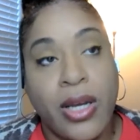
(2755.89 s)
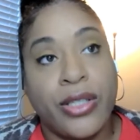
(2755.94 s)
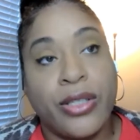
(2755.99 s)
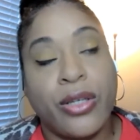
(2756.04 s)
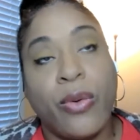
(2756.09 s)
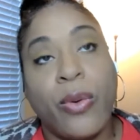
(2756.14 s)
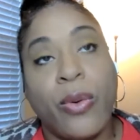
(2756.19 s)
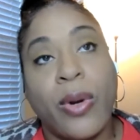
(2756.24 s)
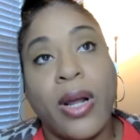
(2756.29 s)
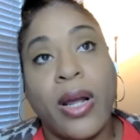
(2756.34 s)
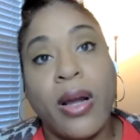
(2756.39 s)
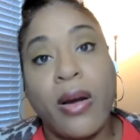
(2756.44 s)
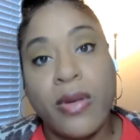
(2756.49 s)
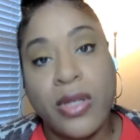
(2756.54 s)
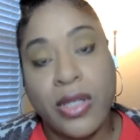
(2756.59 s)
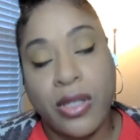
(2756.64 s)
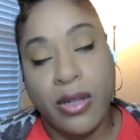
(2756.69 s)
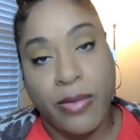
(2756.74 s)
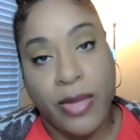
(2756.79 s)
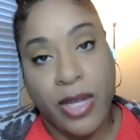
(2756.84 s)
So what I
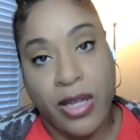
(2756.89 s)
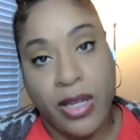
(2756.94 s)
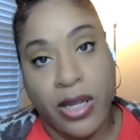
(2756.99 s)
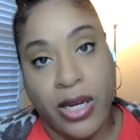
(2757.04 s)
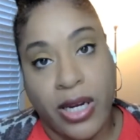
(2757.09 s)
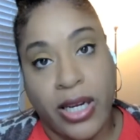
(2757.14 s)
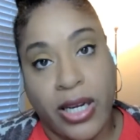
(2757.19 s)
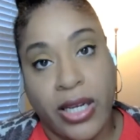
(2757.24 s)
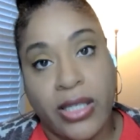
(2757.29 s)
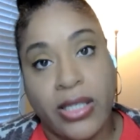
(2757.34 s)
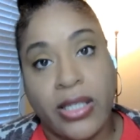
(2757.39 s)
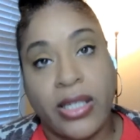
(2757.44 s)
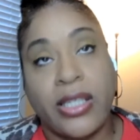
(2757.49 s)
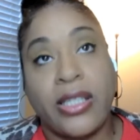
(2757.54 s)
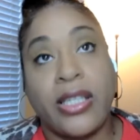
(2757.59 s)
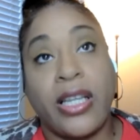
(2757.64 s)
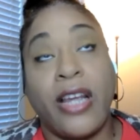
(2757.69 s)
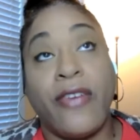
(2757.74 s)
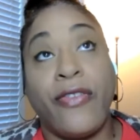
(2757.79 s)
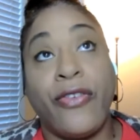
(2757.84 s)
always tell my clients
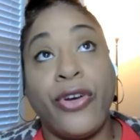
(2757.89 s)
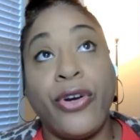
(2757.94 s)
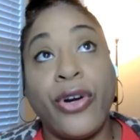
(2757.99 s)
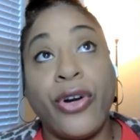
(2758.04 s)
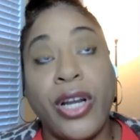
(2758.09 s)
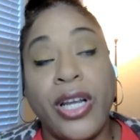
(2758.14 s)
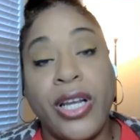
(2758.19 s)
is if you're